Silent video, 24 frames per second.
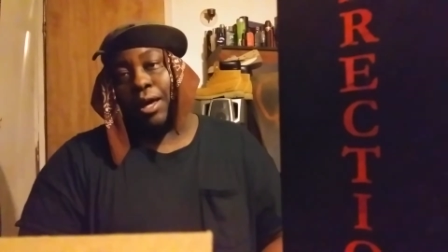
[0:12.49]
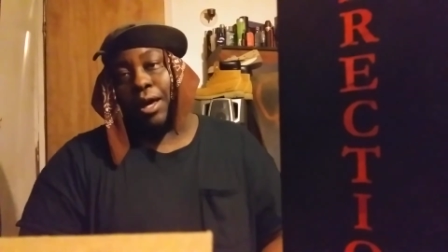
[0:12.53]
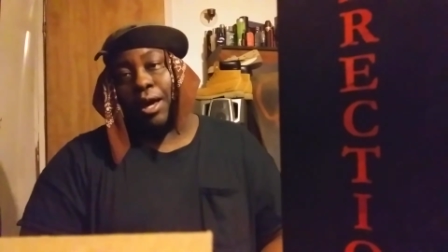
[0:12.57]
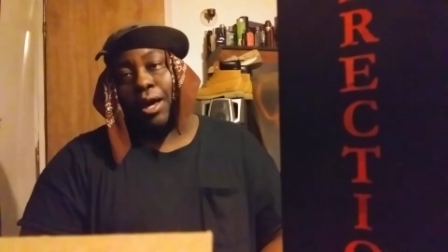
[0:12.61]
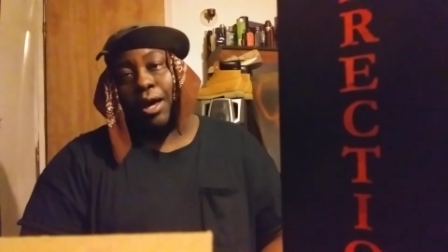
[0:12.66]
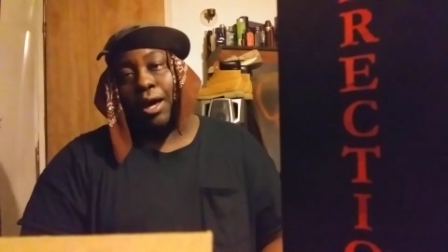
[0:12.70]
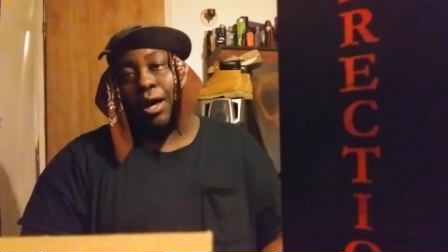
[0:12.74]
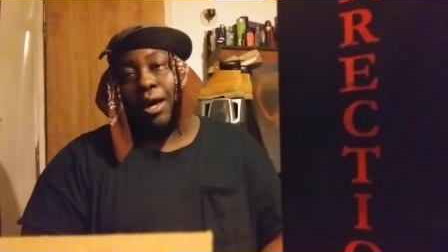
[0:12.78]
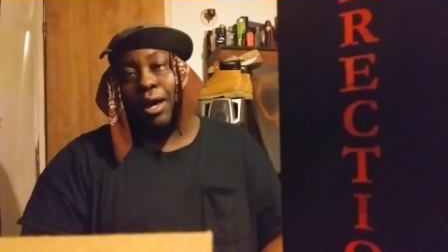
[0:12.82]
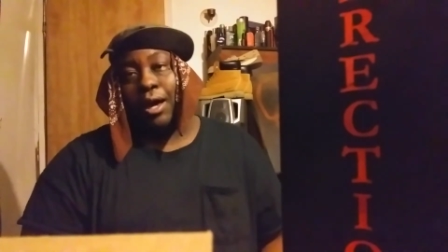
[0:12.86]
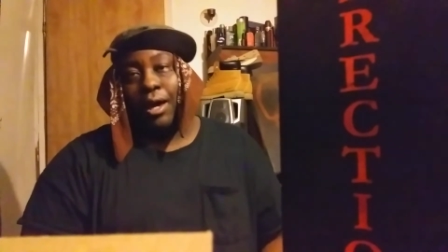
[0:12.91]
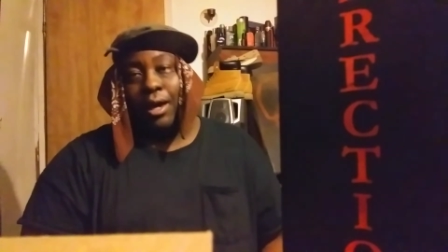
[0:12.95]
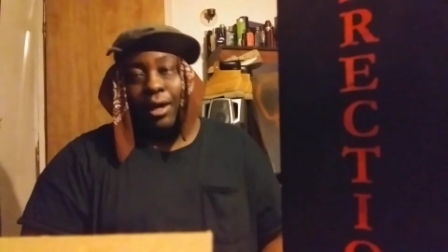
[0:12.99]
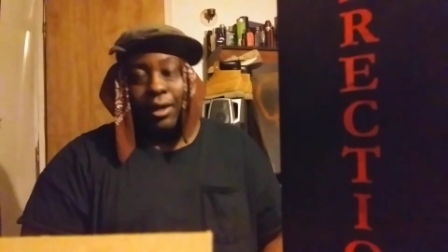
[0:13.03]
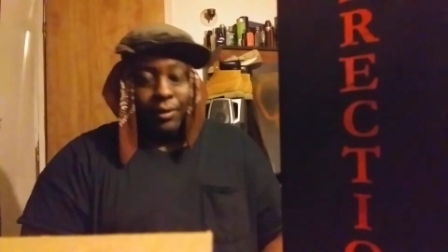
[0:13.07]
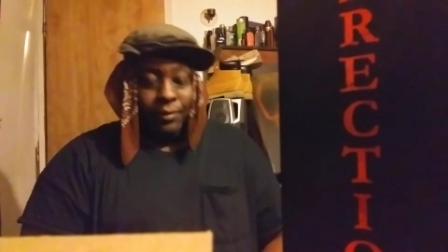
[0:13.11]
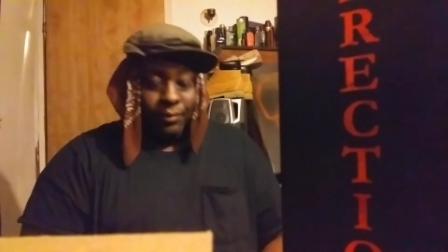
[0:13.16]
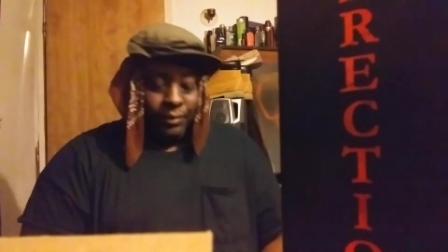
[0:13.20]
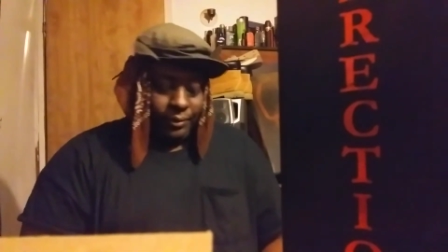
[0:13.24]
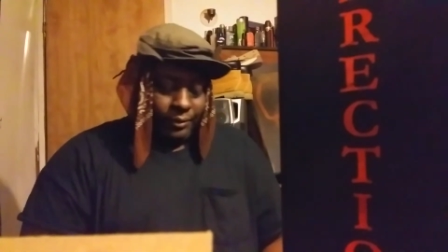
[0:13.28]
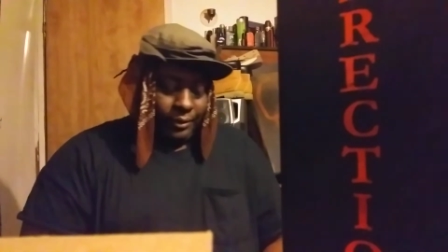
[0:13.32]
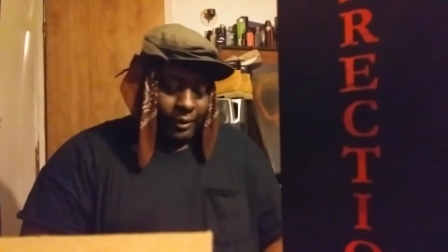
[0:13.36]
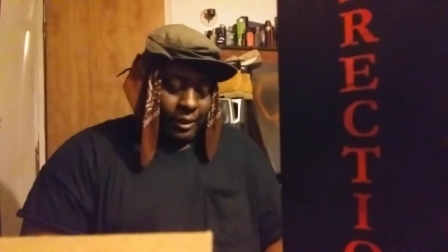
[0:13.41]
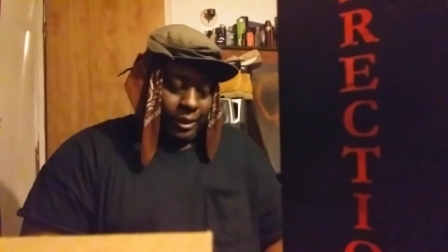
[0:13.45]
Alright.
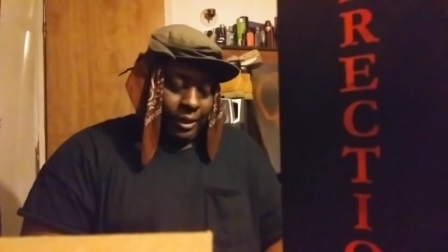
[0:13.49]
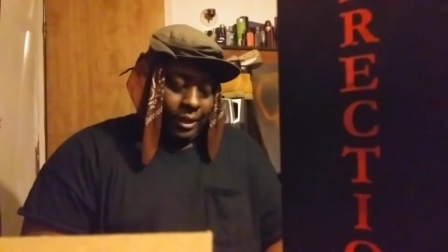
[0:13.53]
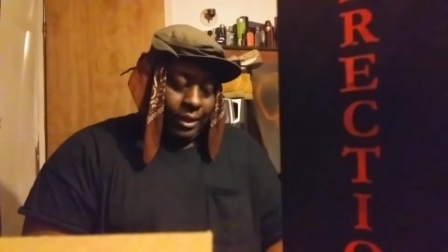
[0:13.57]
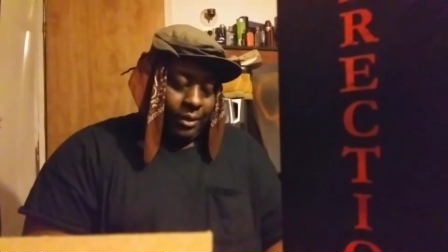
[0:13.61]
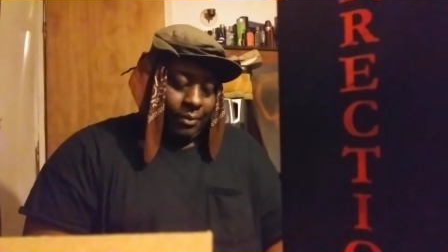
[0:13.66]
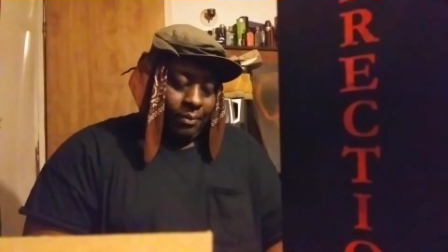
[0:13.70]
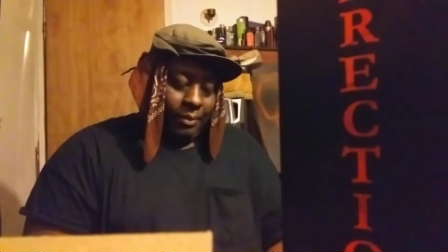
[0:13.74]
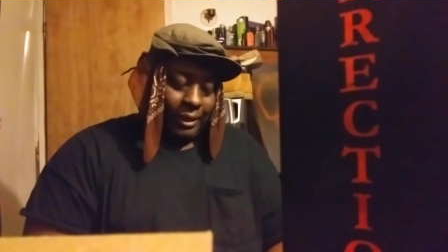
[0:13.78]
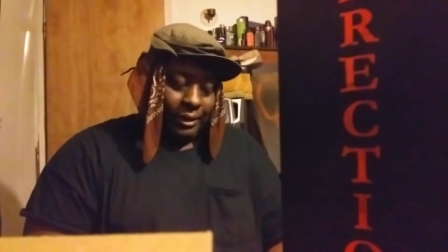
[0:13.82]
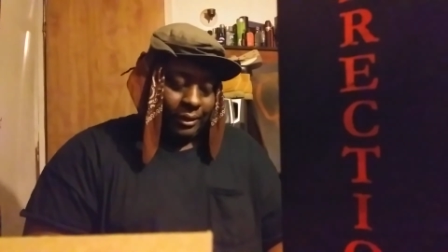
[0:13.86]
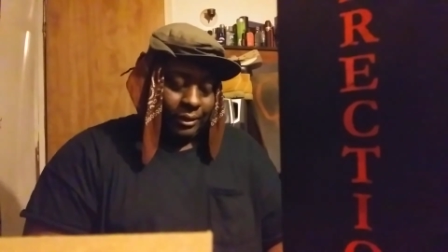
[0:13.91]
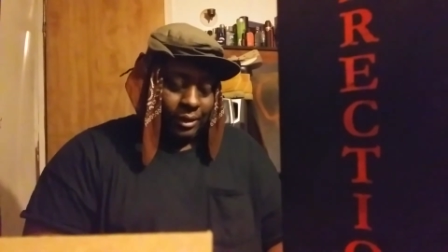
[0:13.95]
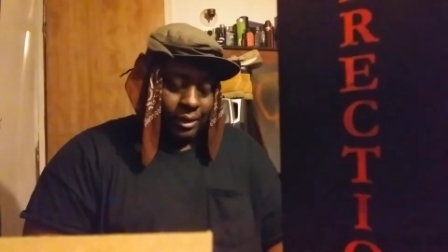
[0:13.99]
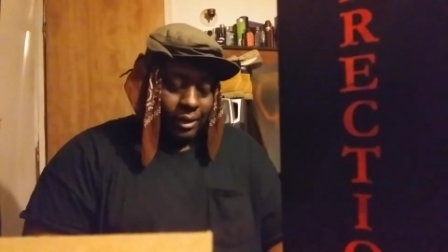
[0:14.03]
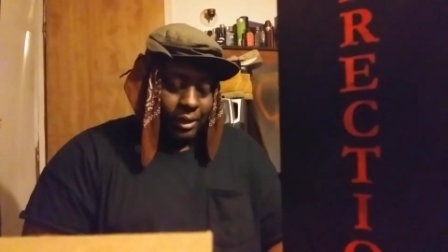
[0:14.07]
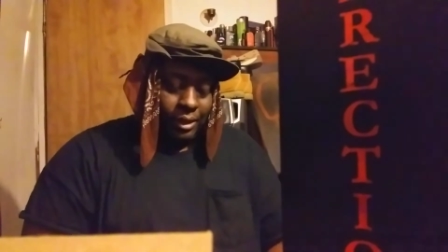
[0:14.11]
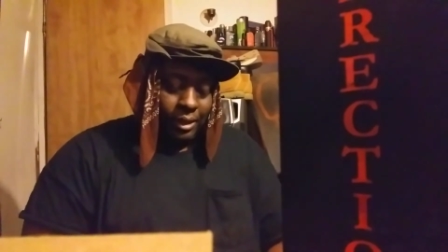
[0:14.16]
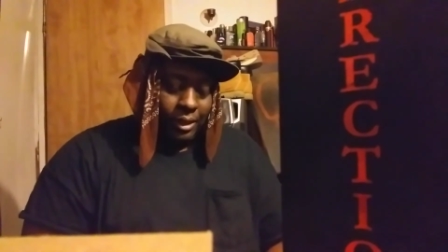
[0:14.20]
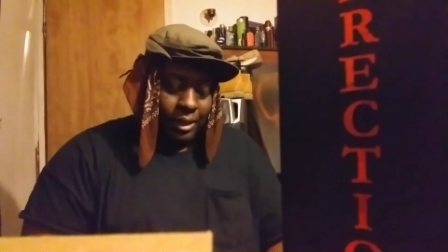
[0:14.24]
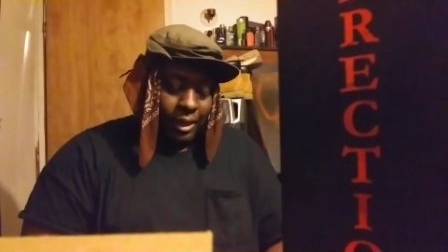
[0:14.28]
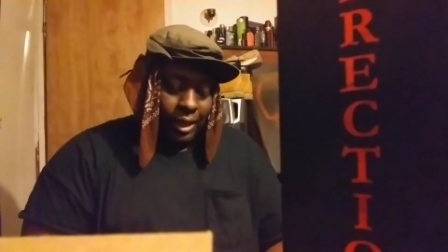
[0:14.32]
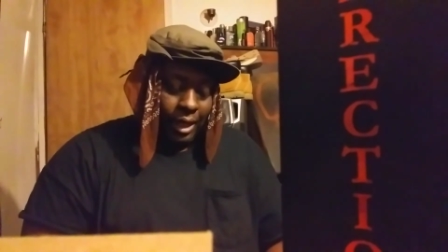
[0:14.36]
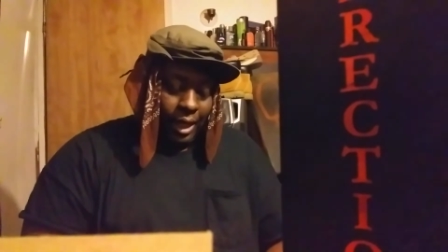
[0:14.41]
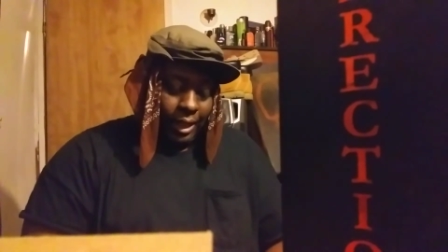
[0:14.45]
By center
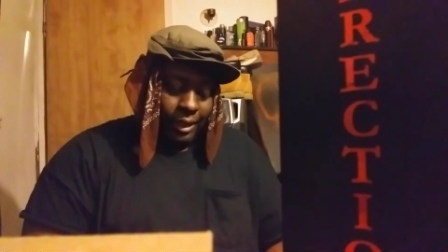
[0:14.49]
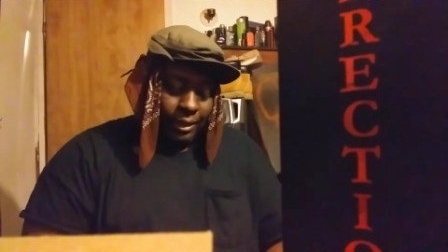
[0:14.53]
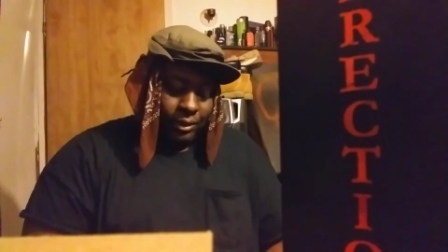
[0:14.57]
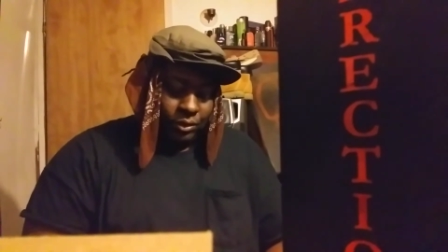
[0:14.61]
of the night